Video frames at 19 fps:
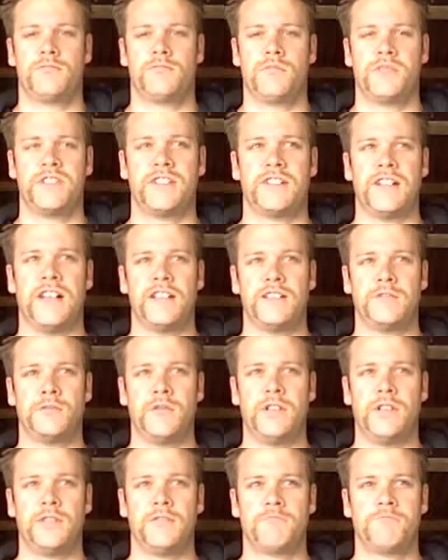Missed last
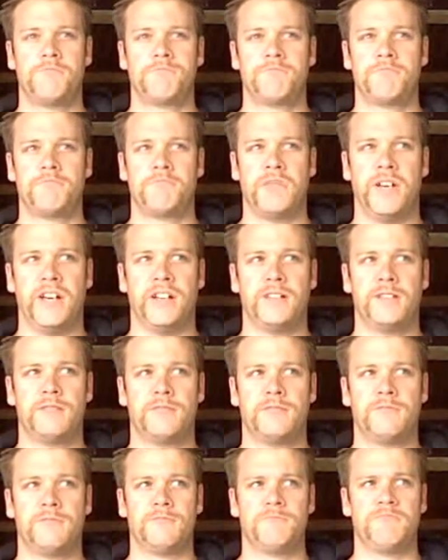week, but
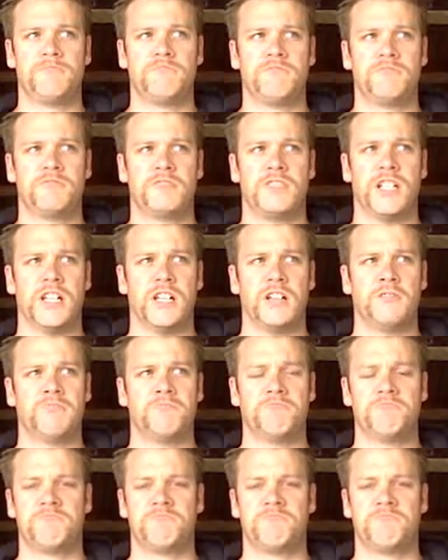you know,